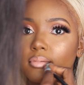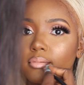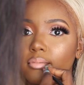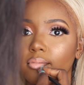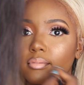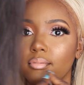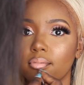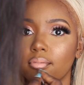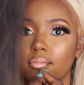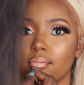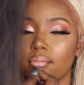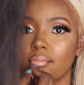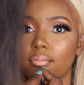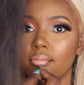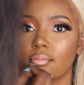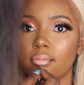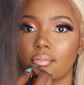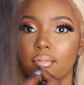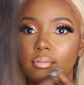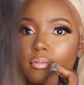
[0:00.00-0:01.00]
02
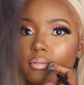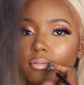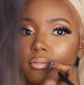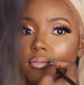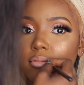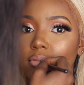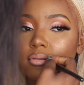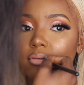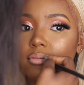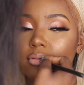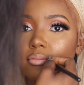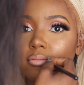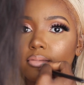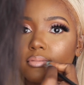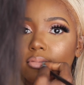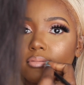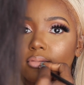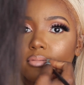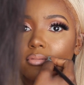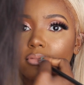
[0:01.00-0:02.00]
or 03, but you guys are
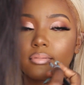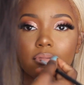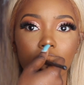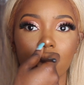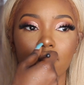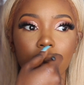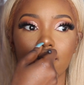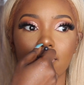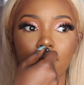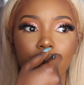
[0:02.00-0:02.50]
going to see it on the